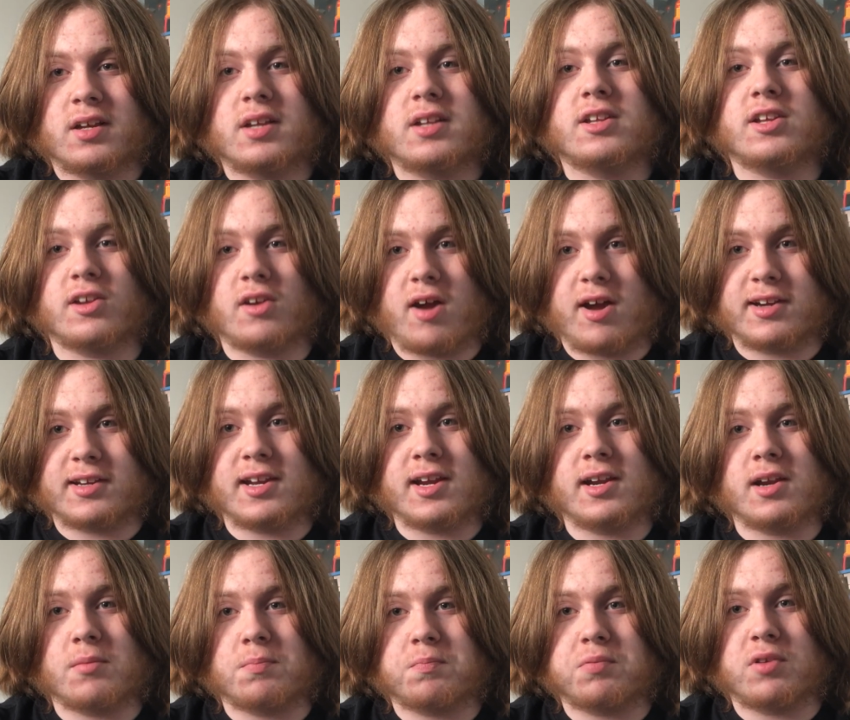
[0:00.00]
Did I get
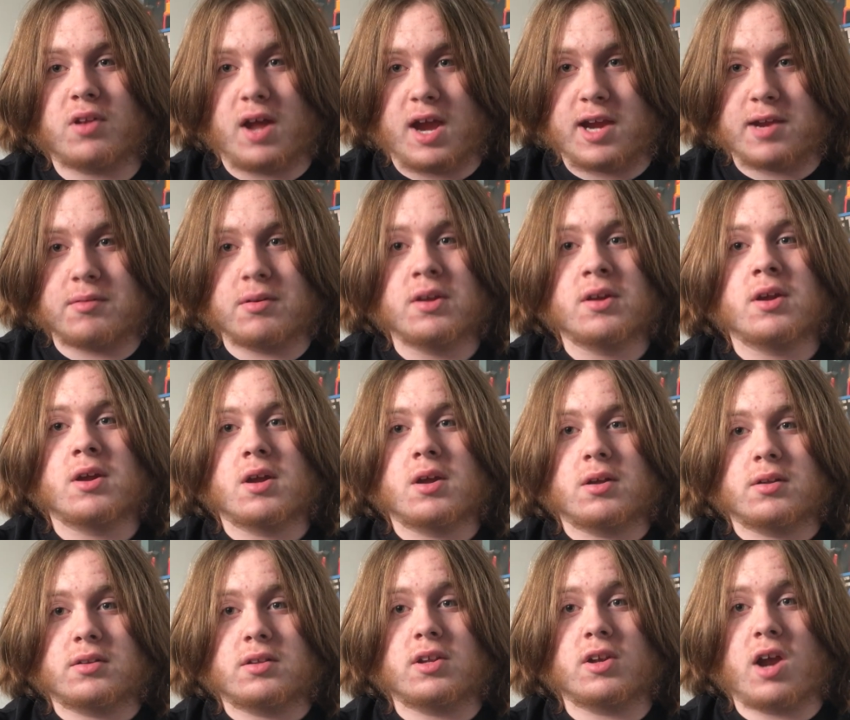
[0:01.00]
a play
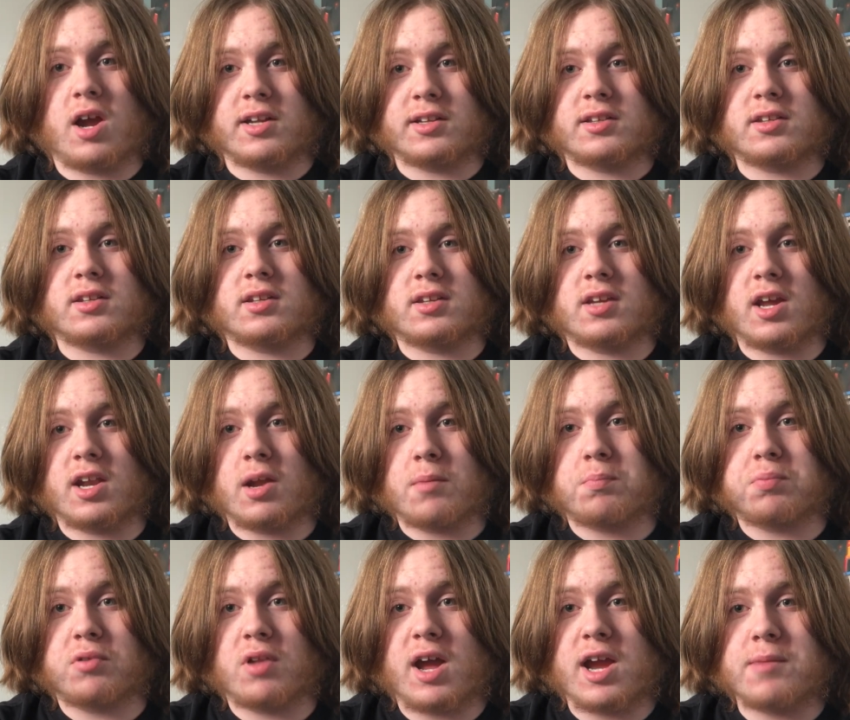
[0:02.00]

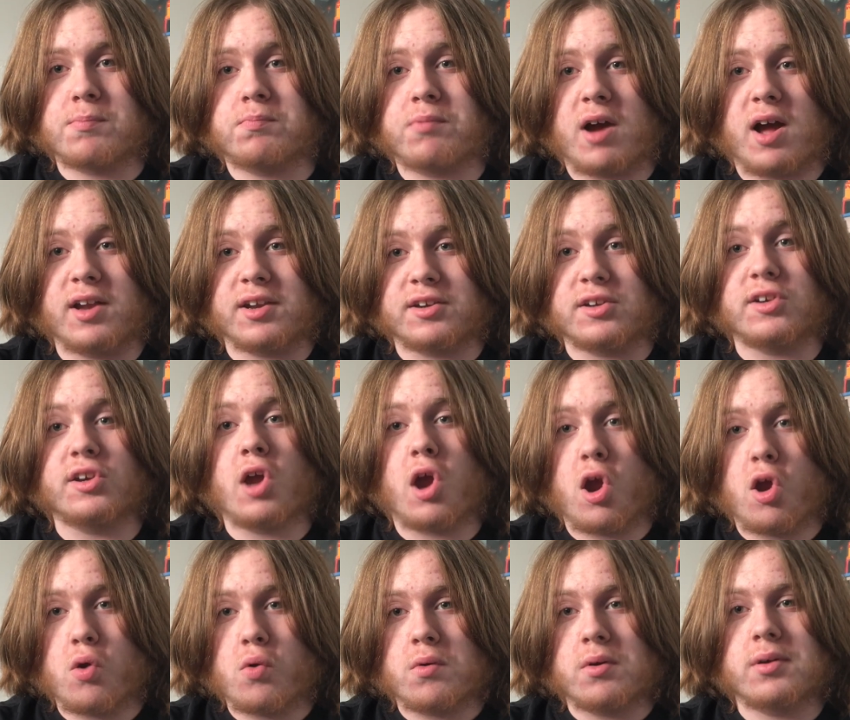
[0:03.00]
button?
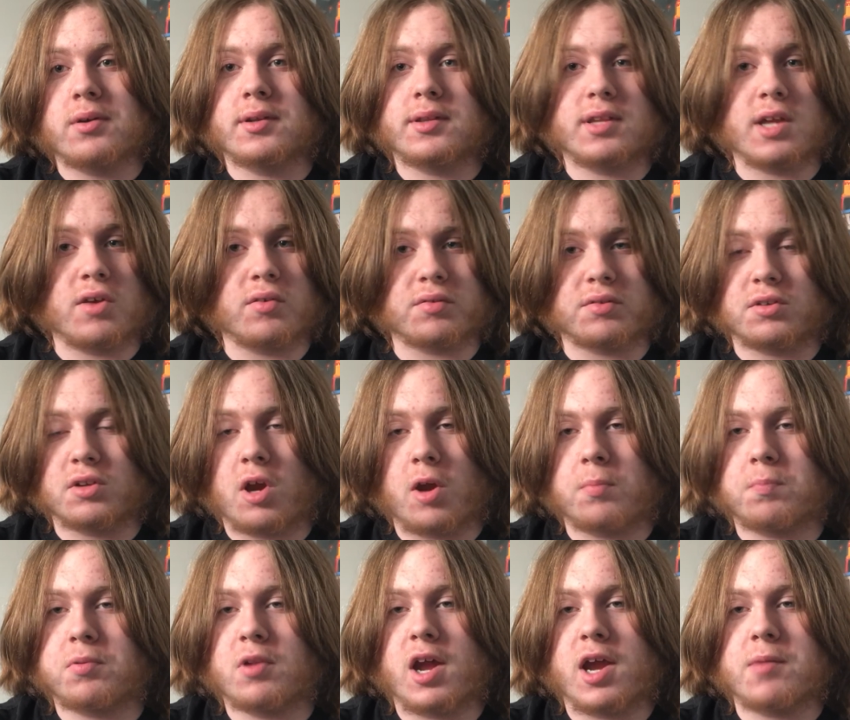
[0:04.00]
No, there was no
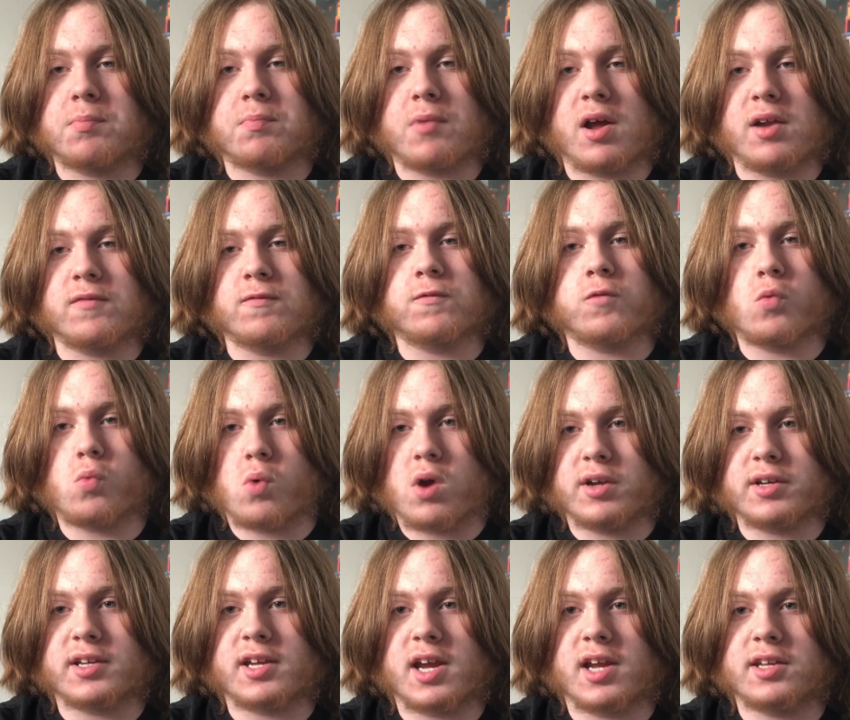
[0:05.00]
play button for
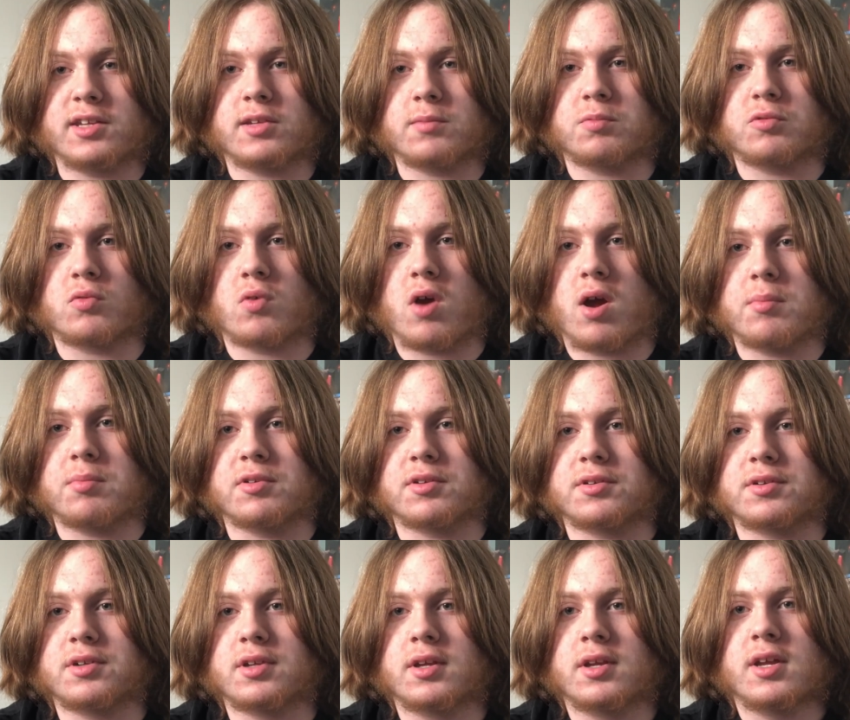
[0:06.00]
1K
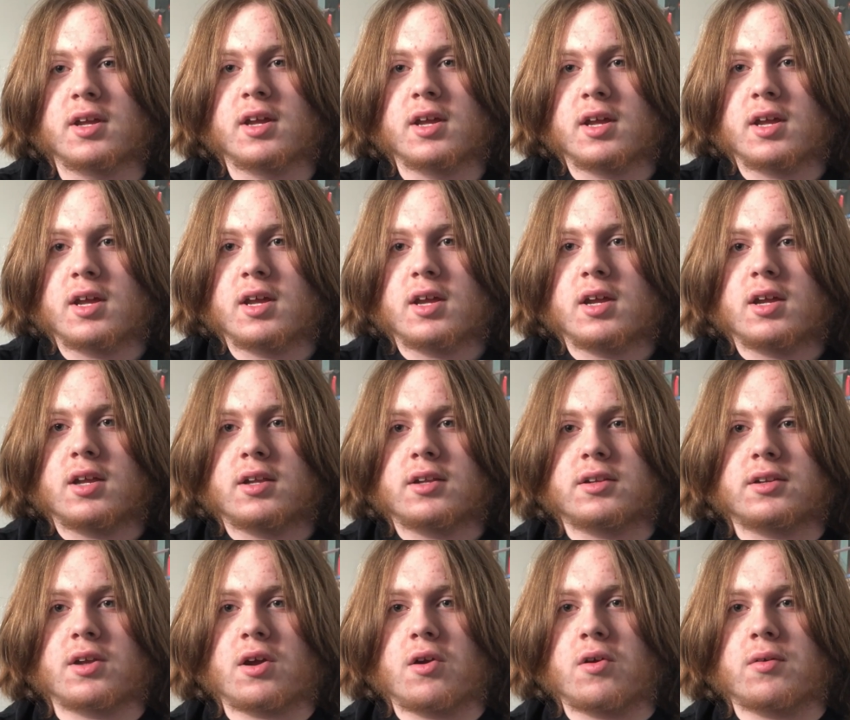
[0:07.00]
subscribers.
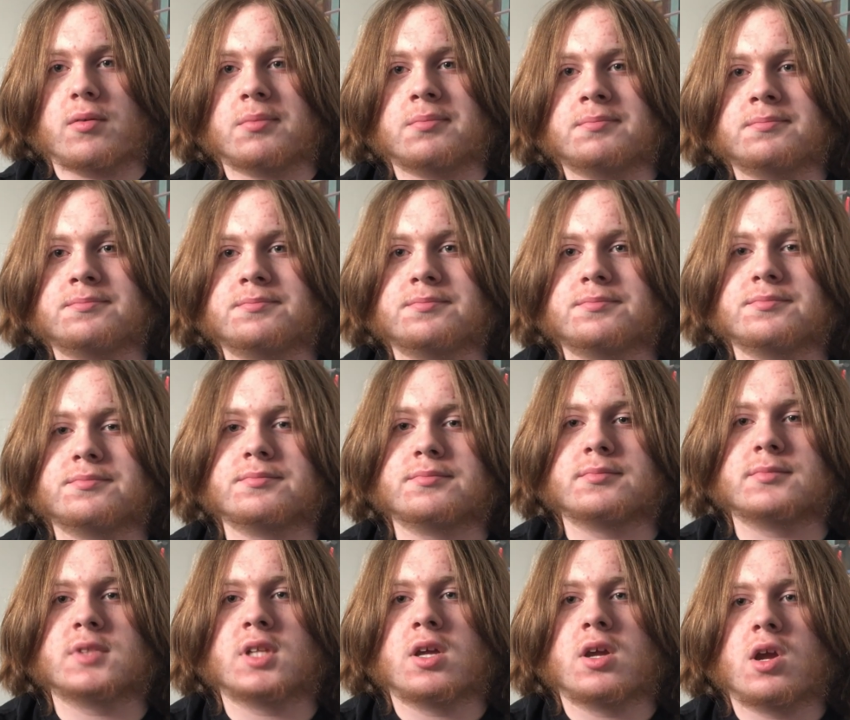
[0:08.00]
So,
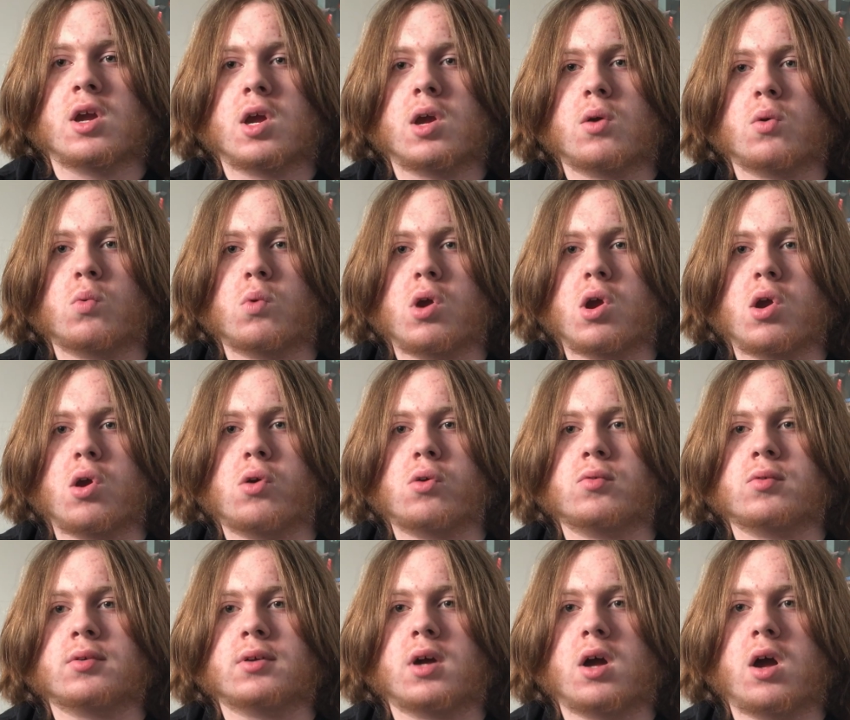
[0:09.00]
well,